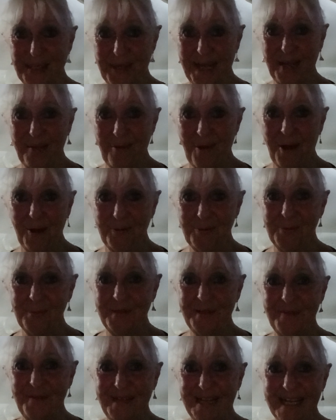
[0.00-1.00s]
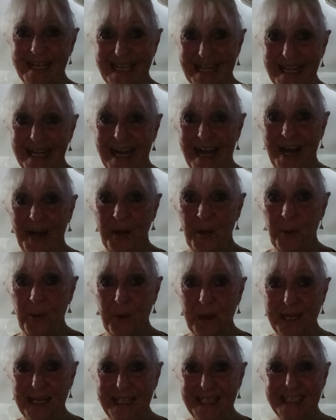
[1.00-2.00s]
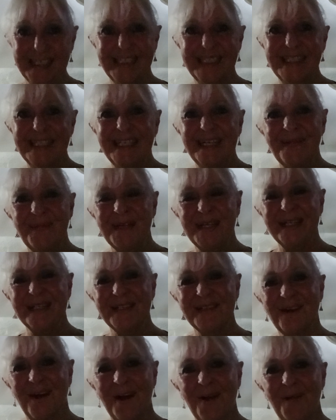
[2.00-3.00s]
how I will be feeling, annoyed, because I